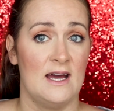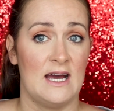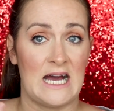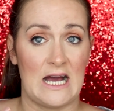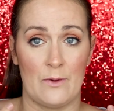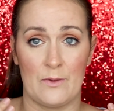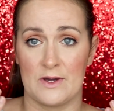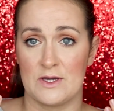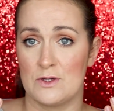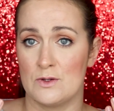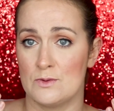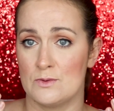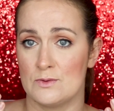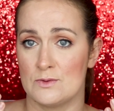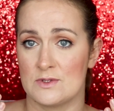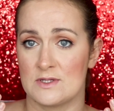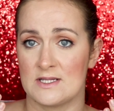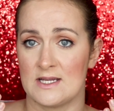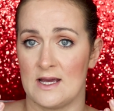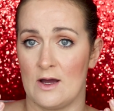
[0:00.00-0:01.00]
how I
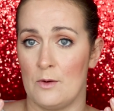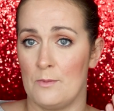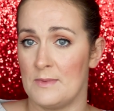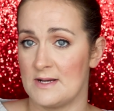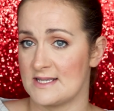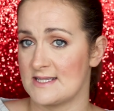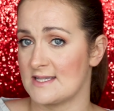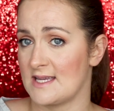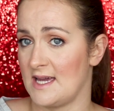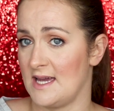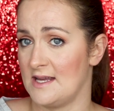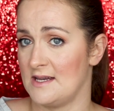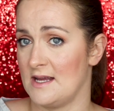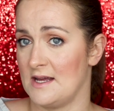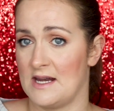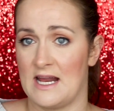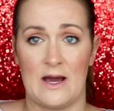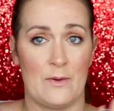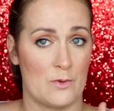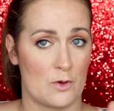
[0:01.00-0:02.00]
used it on my skin
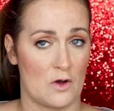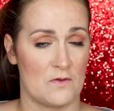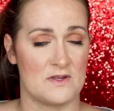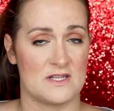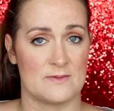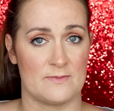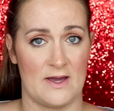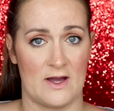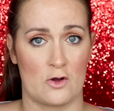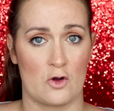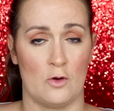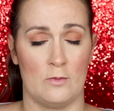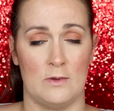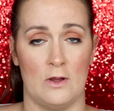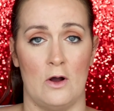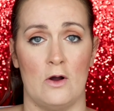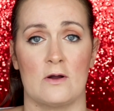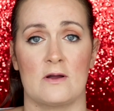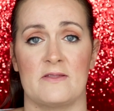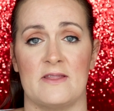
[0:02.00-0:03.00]
and how I got this makeup
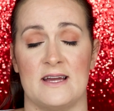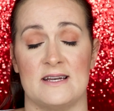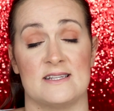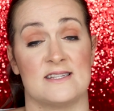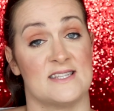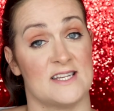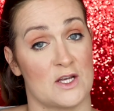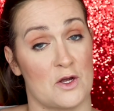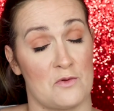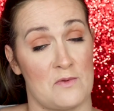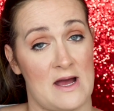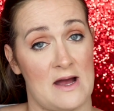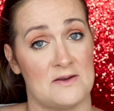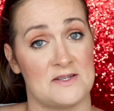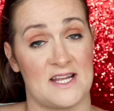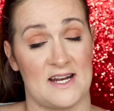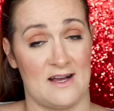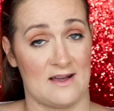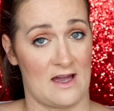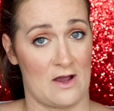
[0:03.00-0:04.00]
look, then stick
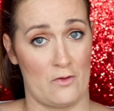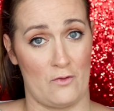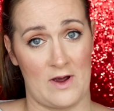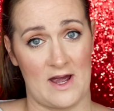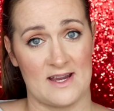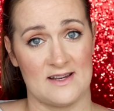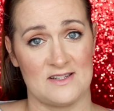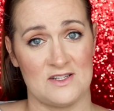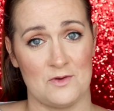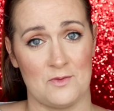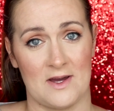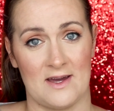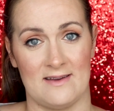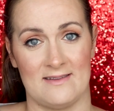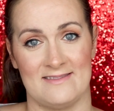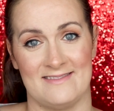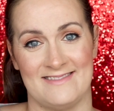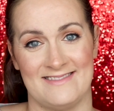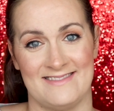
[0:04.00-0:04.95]
around and I'll get right into it.